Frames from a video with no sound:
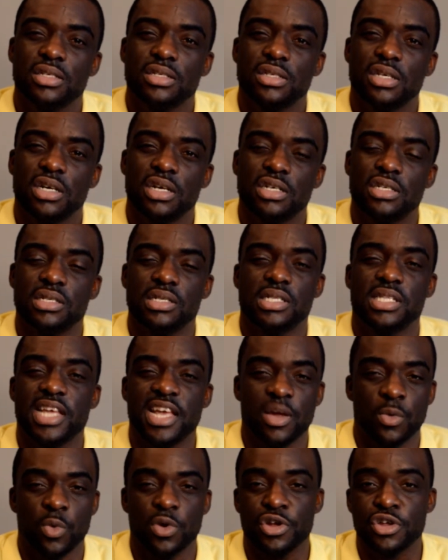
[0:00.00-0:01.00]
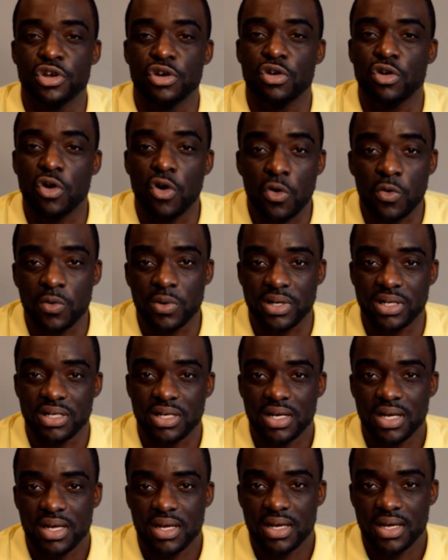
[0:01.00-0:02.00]
understand where you're going,
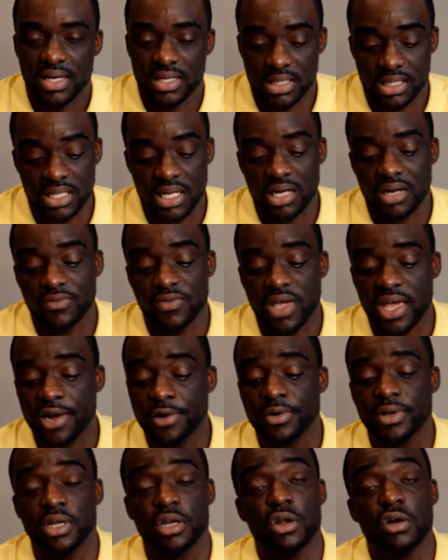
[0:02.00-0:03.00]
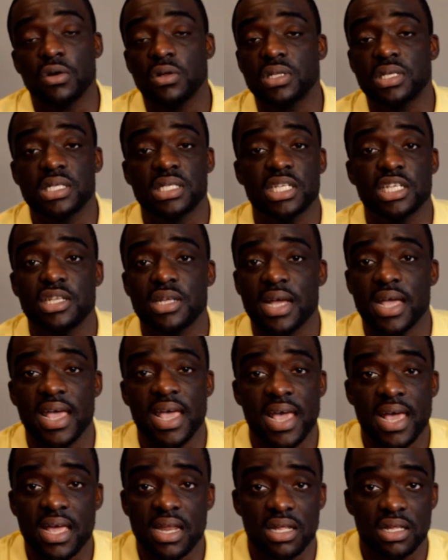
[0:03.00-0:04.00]
instead of carrying all this in your
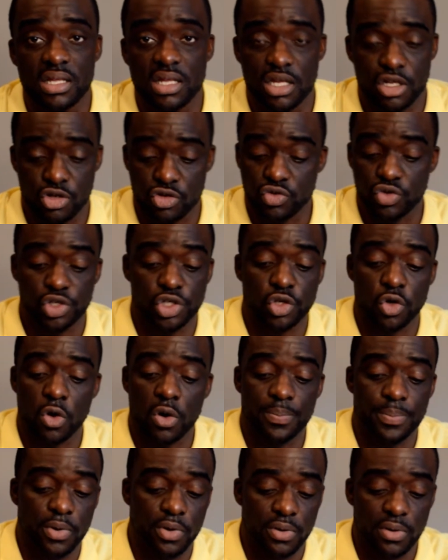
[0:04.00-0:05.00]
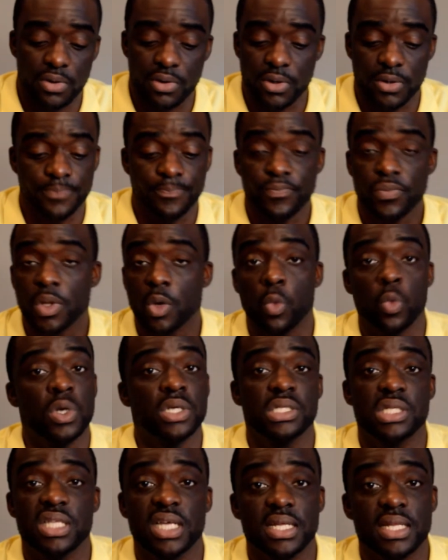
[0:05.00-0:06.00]
head and then you show up on
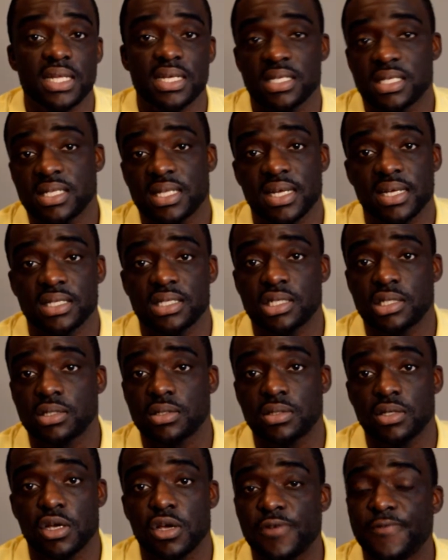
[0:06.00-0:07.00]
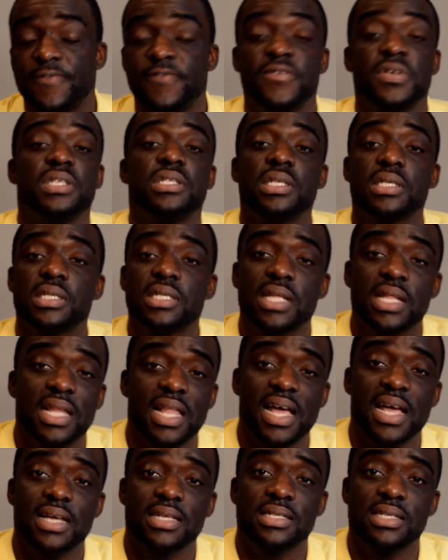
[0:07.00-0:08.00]
Wednesday, let's say, to your physics
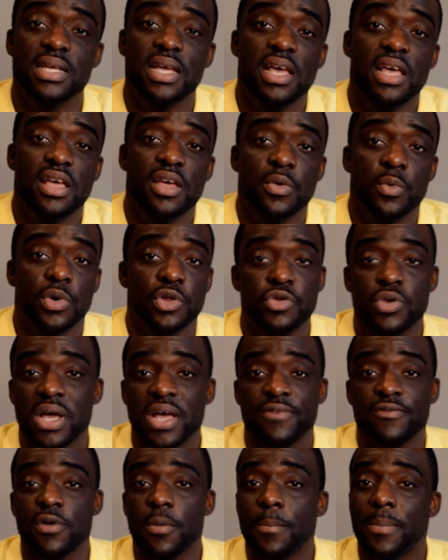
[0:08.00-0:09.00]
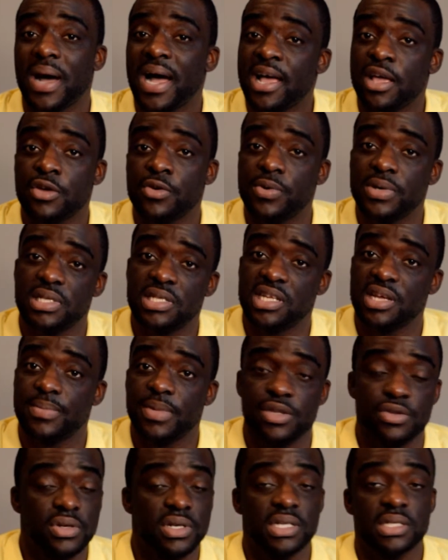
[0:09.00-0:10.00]
class when you have a bio exam and
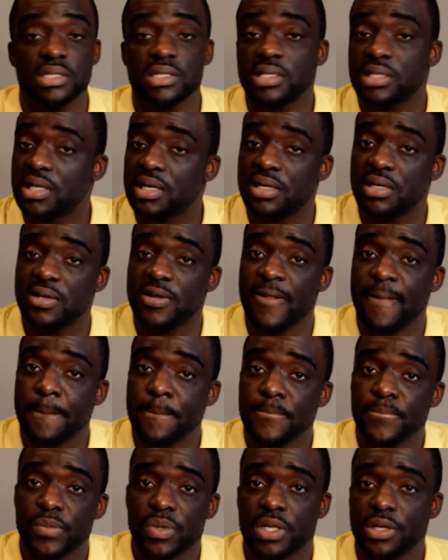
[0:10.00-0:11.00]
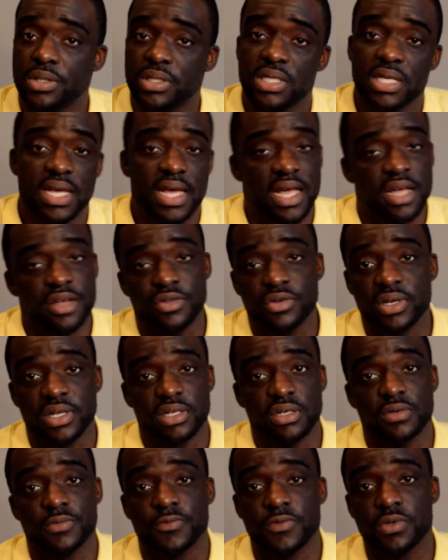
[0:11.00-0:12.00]
you didn't study. You see how you can
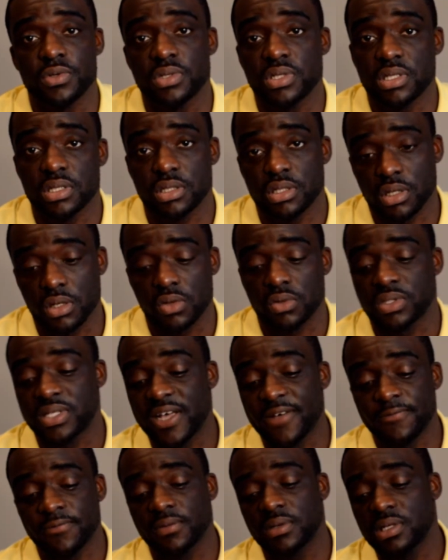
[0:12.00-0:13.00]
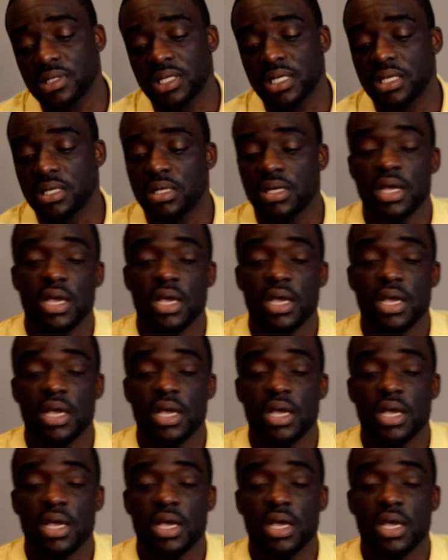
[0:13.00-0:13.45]
confuse it? So definitely